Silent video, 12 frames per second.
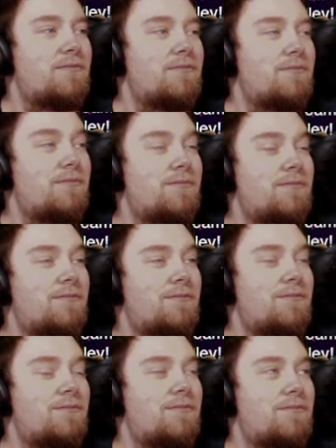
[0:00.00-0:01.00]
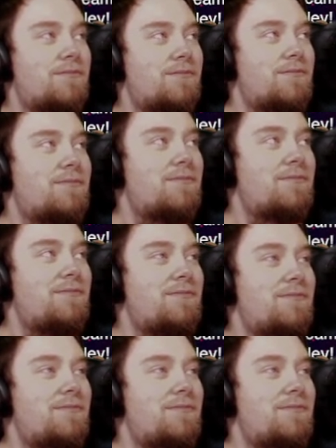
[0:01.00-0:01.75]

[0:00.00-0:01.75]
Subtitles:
Nobody speaks.